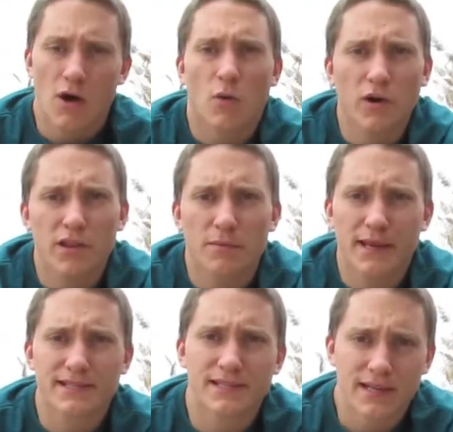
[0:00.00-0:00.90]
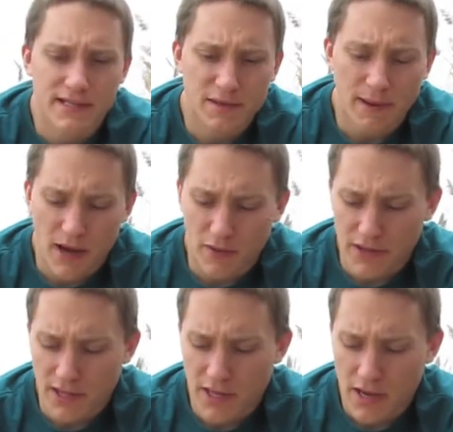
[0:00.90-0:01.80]
one of the best things about
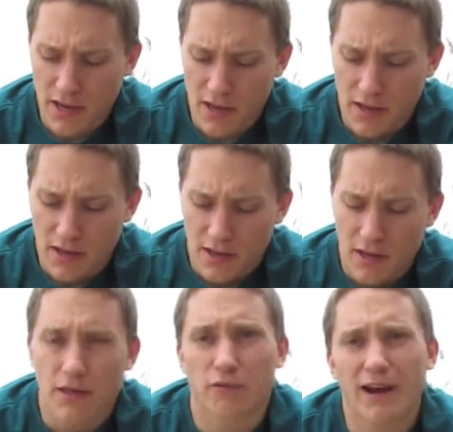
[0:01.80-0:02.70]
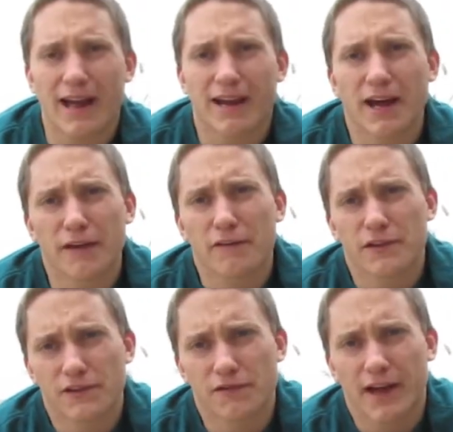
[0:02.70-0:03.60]
the Rat knife
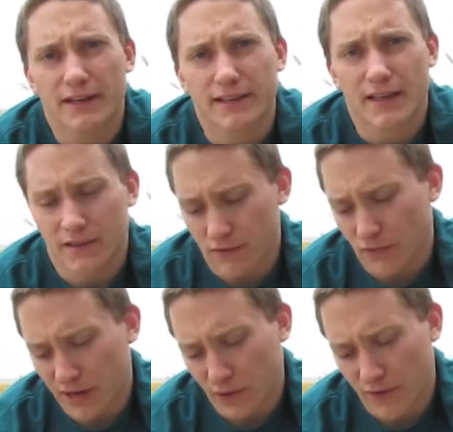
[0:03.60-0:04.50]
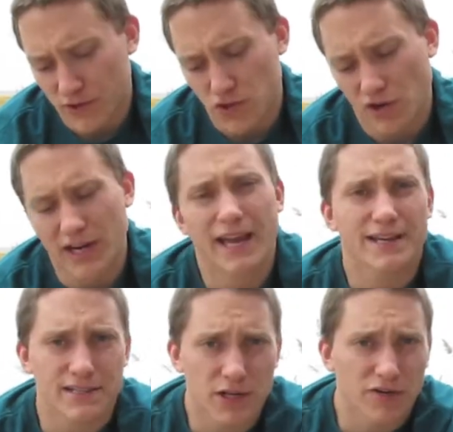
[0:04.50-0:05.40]
is the fact that Randall Adventure Training
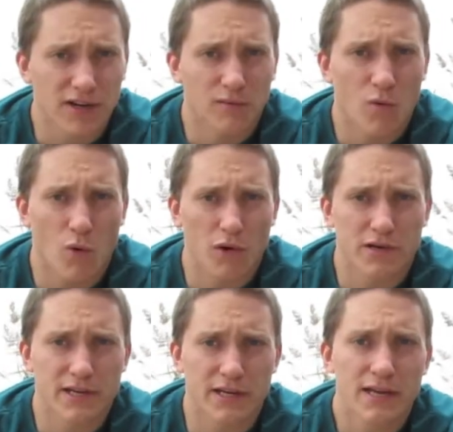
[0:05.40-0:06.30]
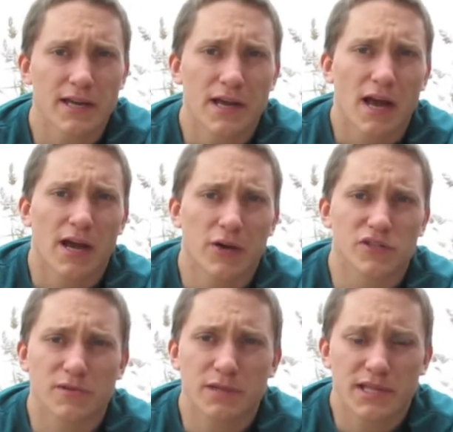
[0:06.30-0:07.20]
has an incredible warranty. And, you know,
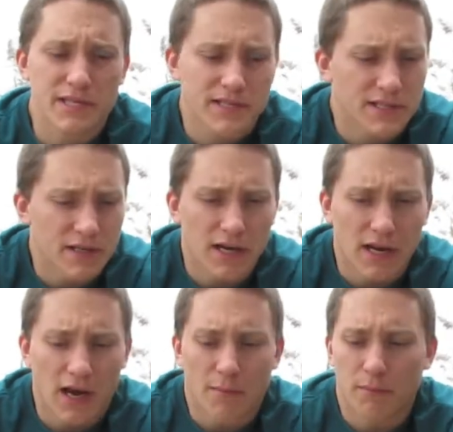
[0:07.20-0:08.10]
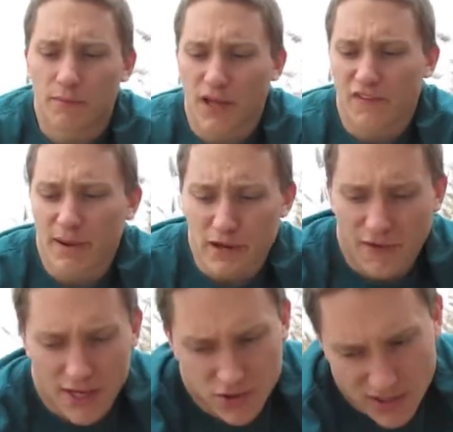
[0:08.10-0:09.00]
some of these knife
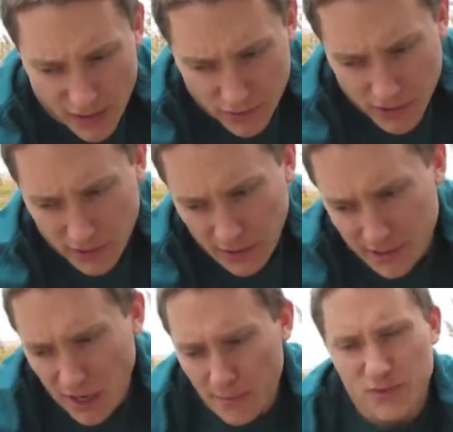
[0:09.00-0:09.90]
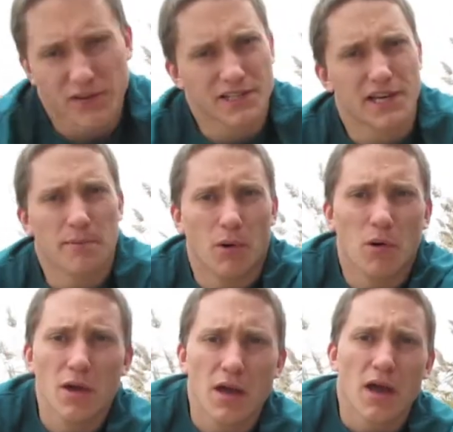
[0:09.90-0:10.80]
manufacturers out there, like Tops for example,
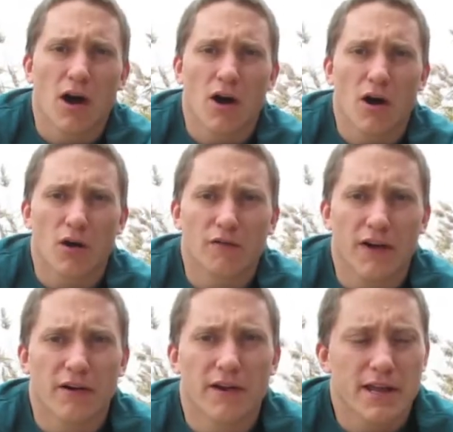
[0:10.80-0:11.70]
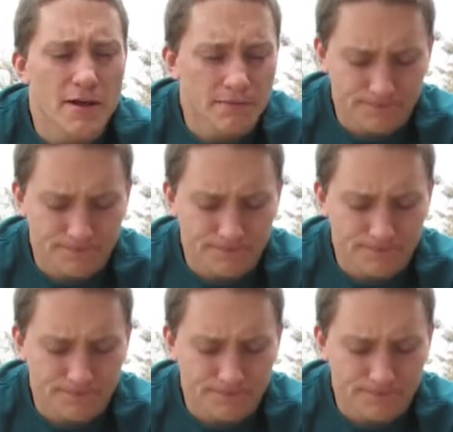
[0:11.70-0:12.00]
are very